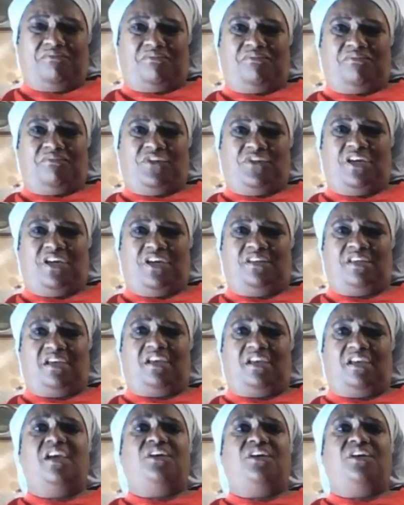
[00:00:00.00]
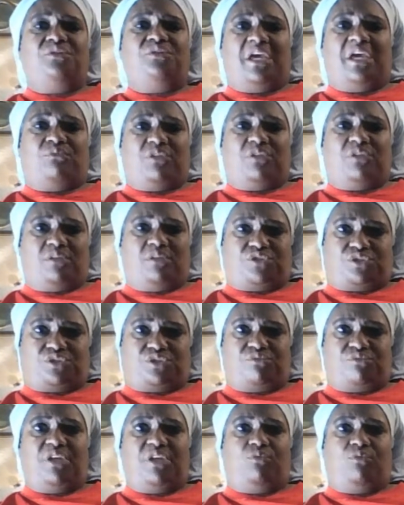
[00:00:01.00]
Yeah, yeah. You had one of them
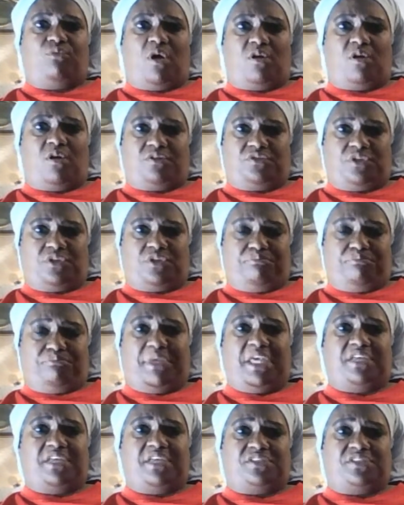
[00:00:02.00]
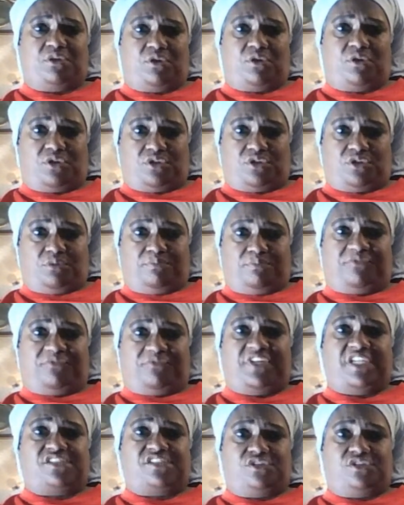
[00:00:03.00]
street walkers, them busy girls, them
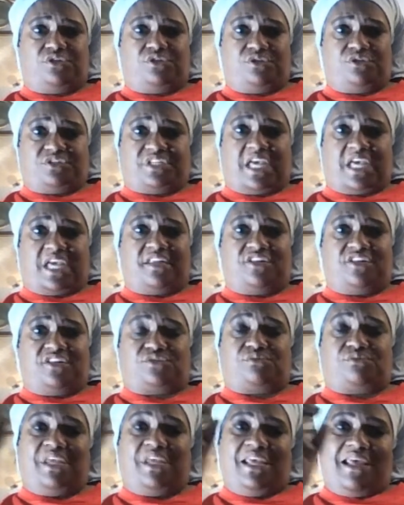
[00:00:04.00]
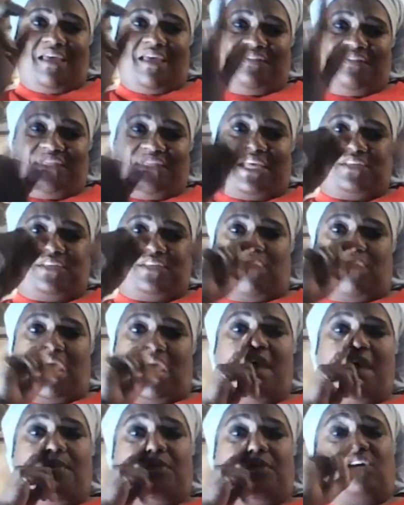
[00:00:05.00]
professional girls out in the street. That's why.
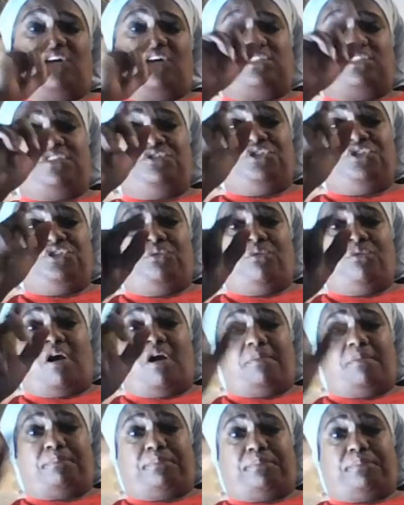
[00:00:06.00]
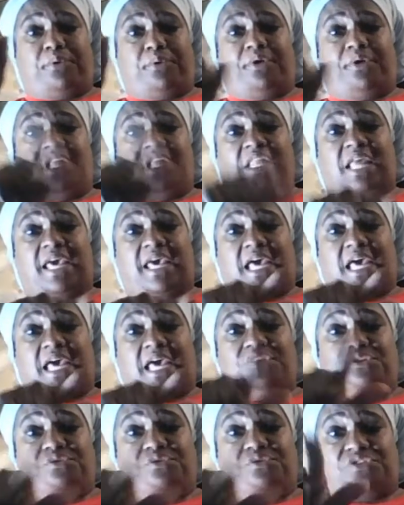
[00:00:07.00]
Because if you are pretty like how you
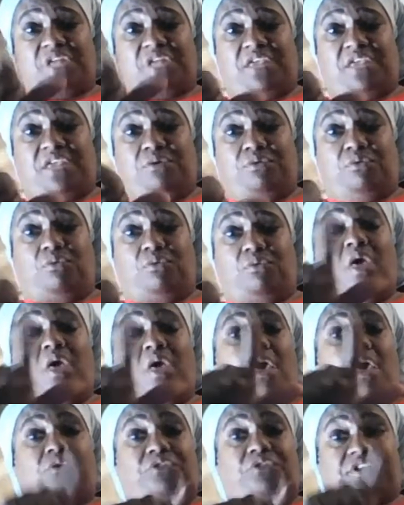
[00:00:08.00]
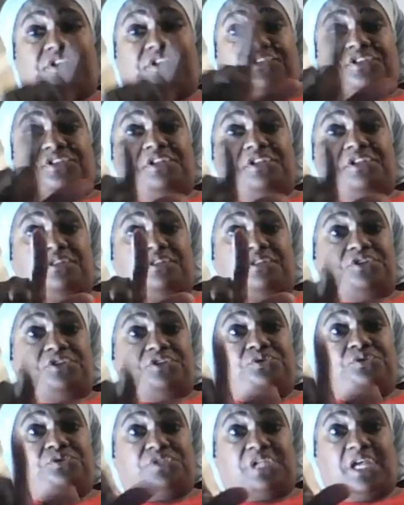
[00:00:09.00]
say you that you
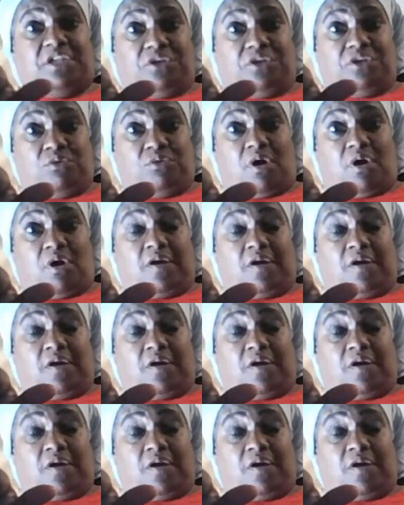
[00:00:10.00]
say you are,